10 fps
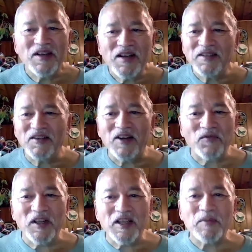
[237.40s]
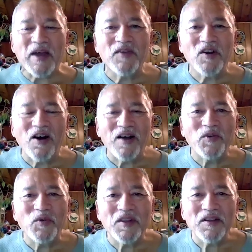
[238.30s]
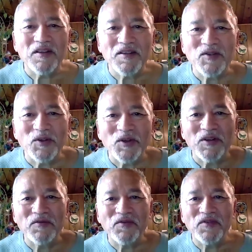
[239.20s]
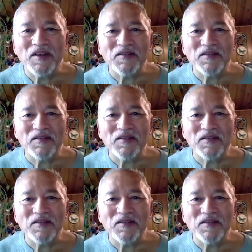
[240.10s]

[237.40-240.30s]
yeah, I feel like I'm having coffee with the, the circle of uh,